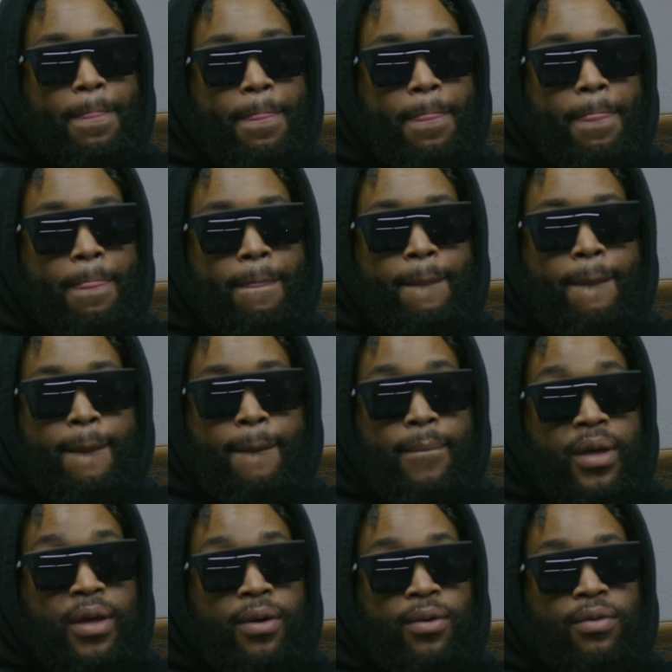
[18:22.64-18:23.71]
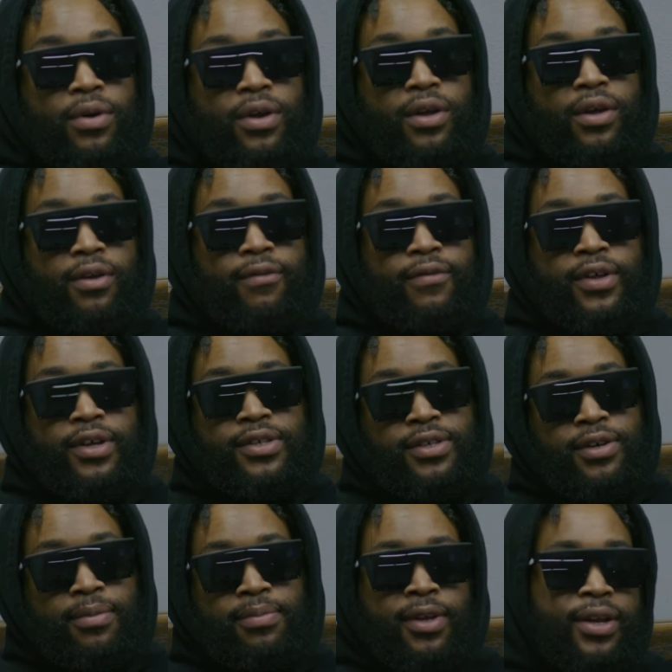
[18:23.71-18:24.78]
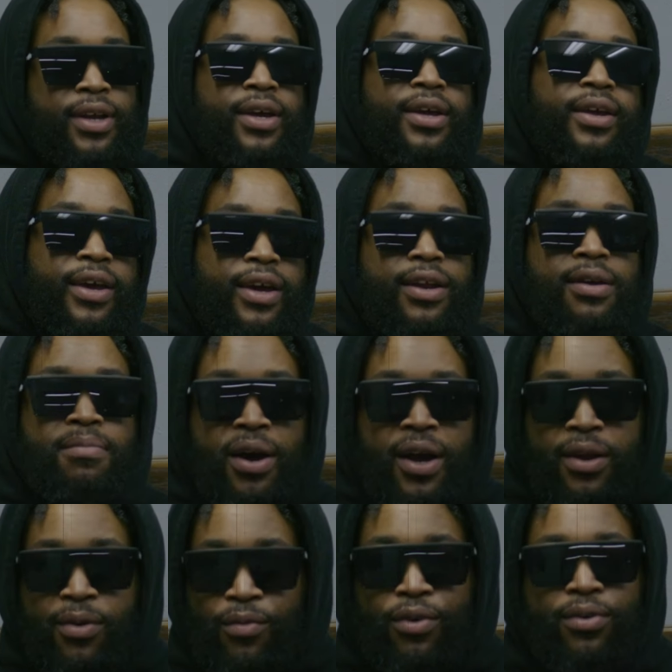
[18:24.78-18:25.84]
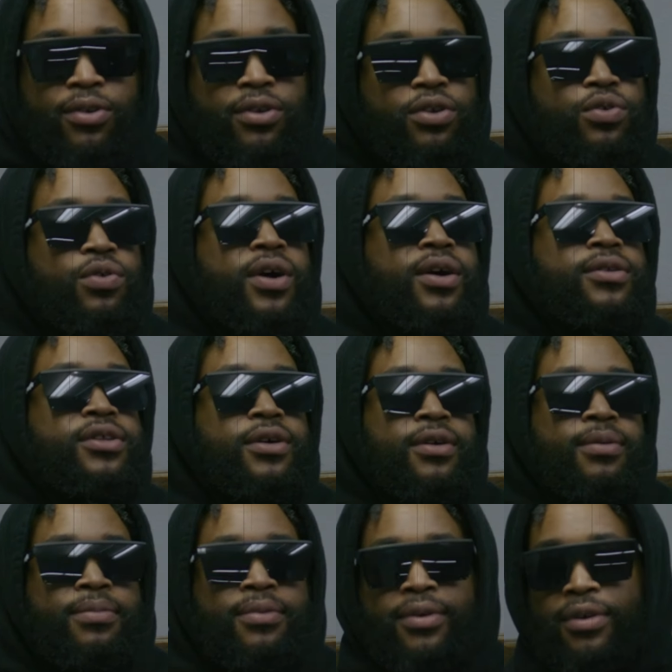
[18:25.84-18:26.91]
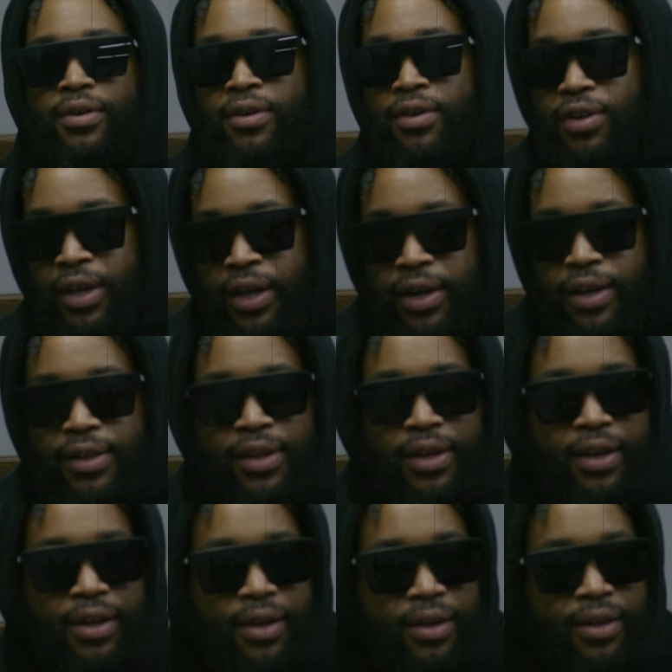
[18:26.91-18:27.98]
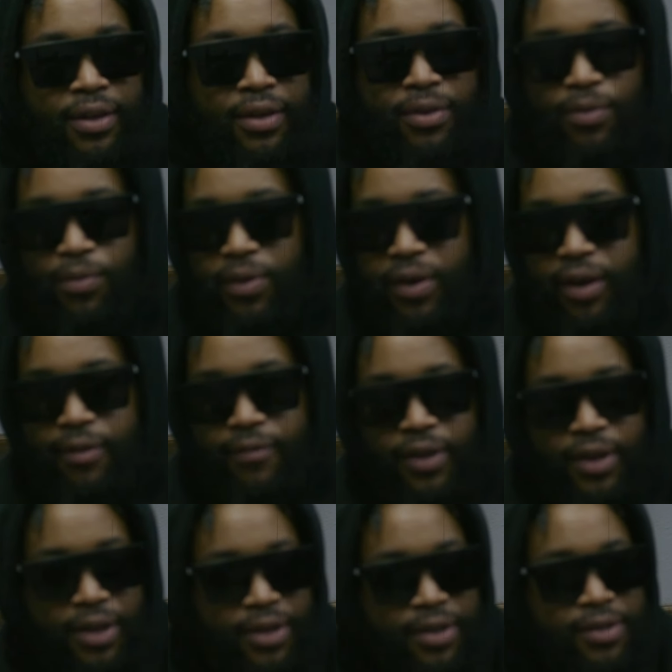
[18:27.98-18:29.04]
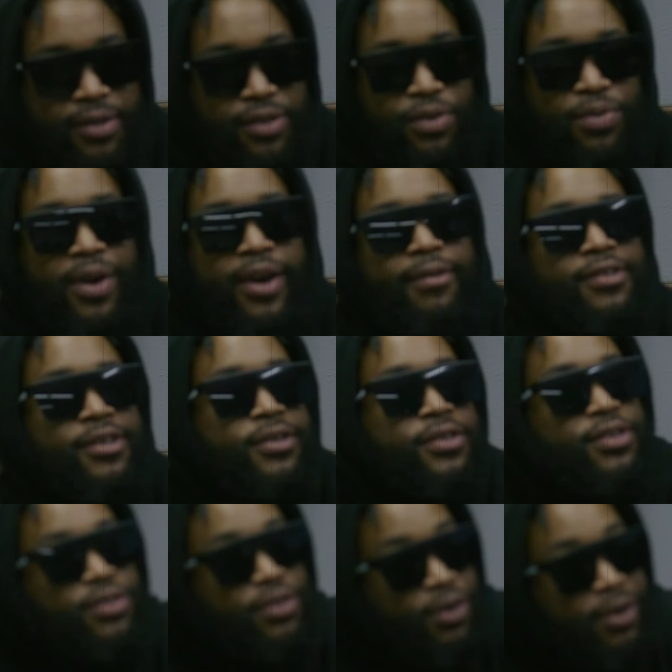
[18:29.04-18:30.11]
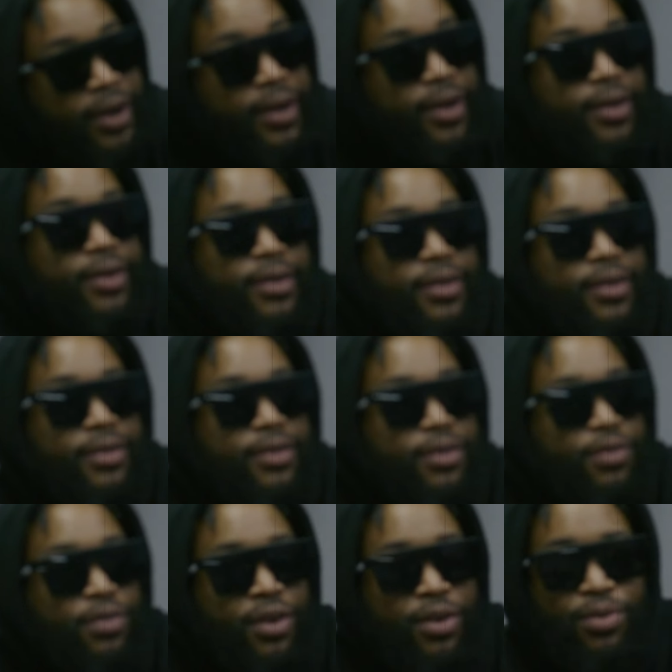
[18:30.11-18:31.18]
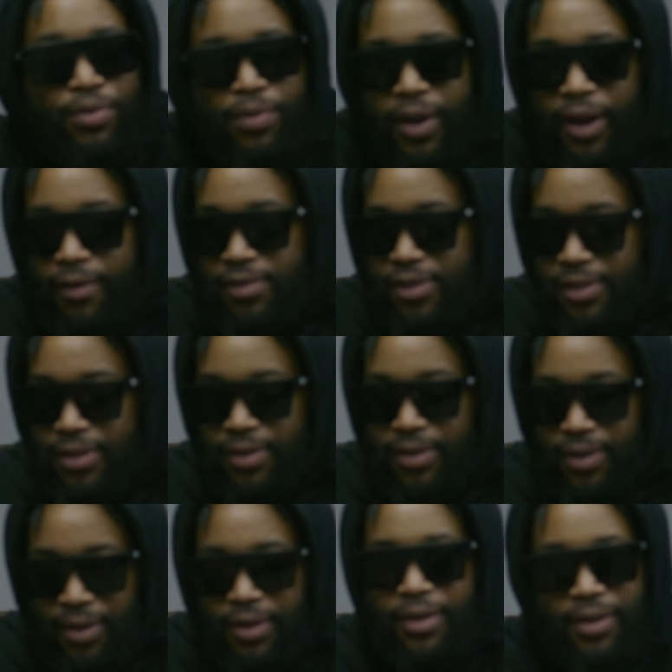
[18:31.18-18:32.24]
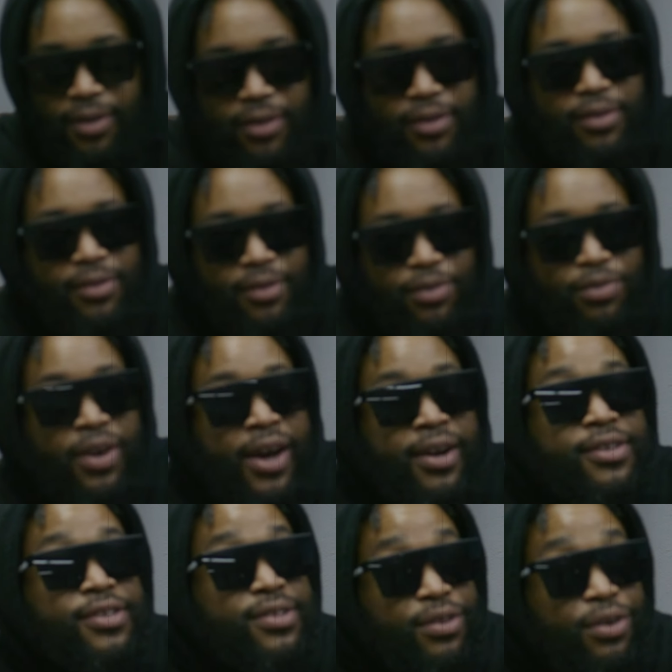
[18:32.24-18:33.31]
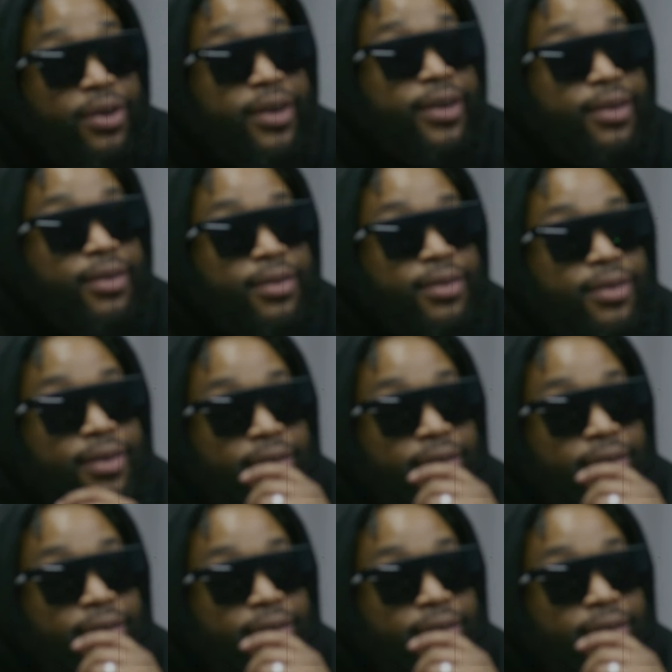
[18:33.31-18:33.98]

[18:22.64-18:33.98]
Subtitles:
Man, if it's something that anybody want to do out there, bro, anything, whatever it is, you have to start. You know, you gotta start. Like if